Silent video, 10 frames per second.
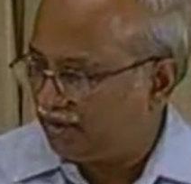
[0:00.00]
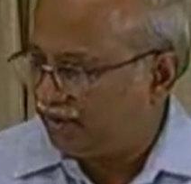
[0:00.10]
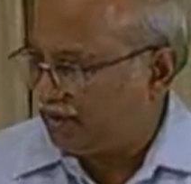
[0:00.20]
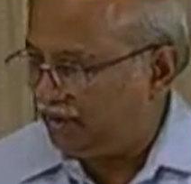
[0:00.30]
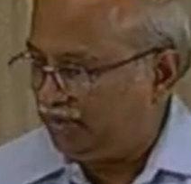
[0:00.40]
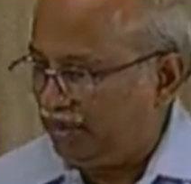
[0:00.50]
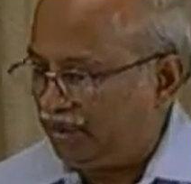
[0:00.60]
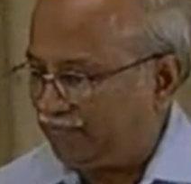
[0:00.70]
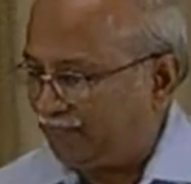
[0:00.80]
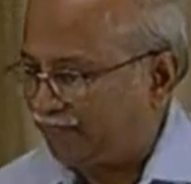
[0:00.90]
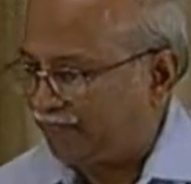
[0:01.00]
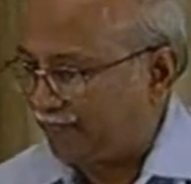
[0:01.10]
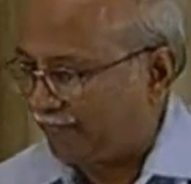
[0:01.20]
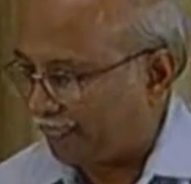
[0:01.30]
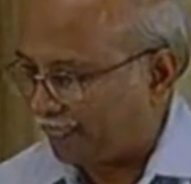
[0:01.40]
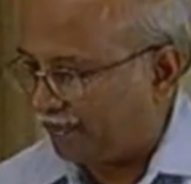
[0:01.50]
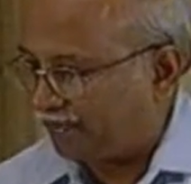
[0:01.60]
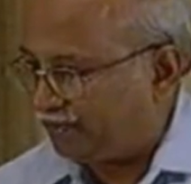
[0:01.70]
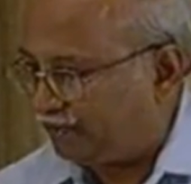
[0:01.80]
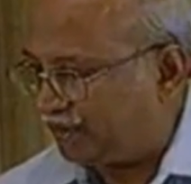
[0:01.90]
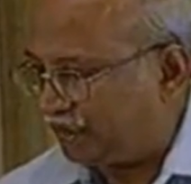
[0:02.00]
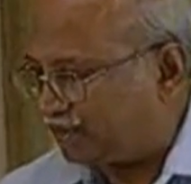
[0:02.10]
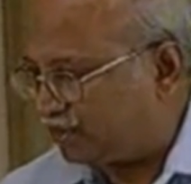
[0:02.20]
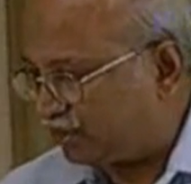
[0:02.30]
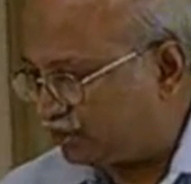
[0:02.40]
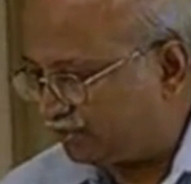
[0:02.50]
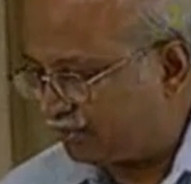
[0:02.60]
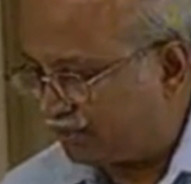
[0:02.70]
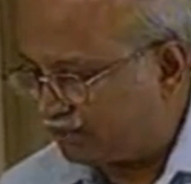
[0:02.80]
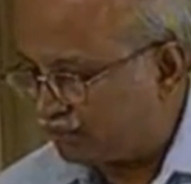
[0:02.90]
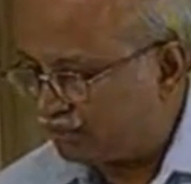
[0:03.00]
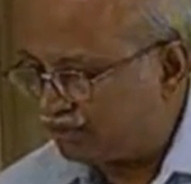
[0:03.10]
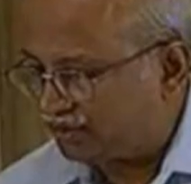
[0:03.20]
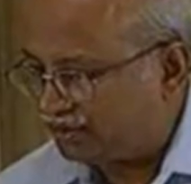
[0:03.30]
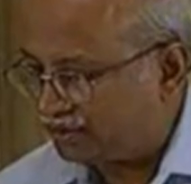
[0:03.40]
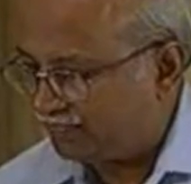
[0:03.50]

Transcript: anyway, we can draw some conclusions